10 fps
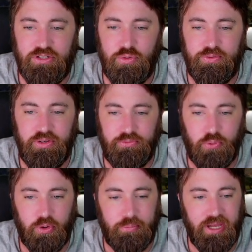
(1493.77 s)
two of their
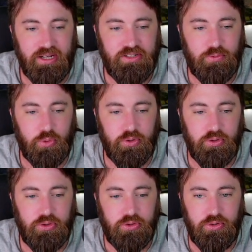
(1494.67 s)
4 picks, for
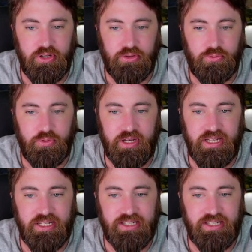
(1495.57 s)
33,